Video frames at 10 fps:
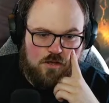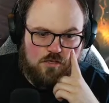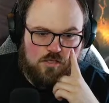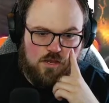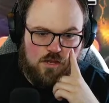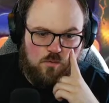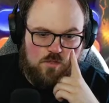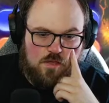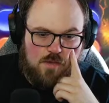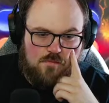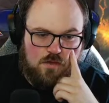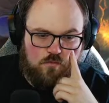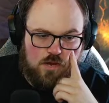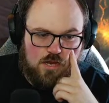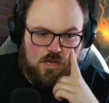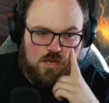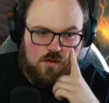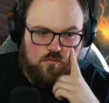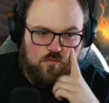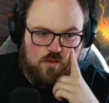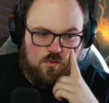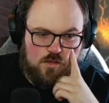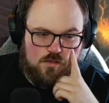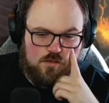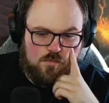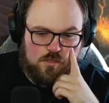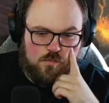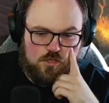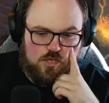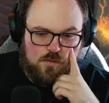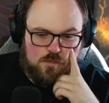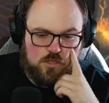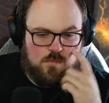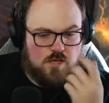I just like, with them having Ring in hand, I really want to deal them as much damage as